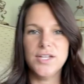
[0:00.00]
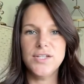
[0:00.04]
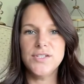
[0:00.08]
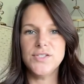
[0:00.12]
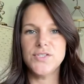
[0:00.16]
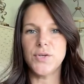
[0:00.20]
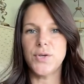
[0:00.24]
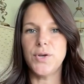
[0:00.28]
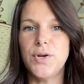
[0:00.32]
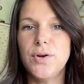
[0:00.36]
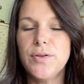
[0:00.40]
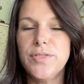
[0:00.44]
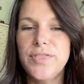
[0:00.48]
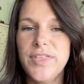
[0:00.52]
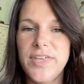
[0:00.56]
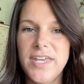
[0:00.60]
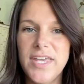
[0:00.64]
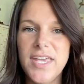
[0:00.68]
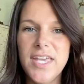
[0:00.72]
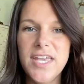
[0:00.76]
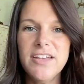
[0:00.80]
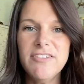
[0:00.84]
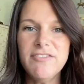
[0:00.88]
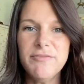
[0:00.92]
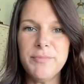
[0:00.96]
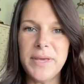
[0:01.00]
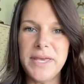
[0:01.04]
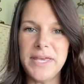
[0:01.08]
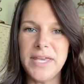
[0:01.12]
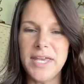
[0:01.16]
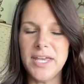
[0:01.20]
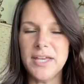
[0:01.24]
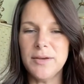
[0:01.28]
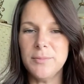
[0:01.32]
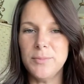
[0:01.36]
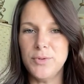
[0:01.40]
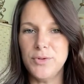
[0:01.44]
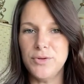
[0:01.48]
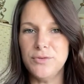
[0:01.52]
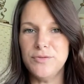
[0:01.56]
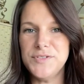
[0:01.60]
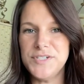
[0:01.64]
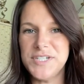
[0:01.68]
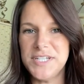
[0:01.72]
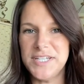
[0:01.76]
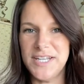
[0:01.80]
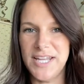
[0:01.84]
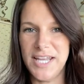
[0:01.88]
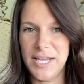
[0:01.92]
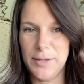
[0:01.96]
So you're thinking of making a move
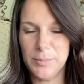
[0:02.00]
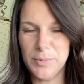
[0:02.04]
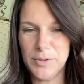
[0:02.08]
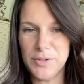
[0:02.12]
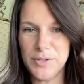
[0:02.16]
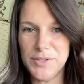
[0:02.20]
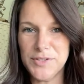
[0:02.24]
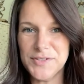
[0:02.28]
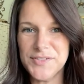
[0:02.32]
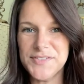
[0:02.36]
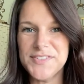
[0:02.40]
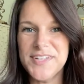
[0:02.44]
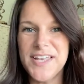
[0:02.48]
to Naples.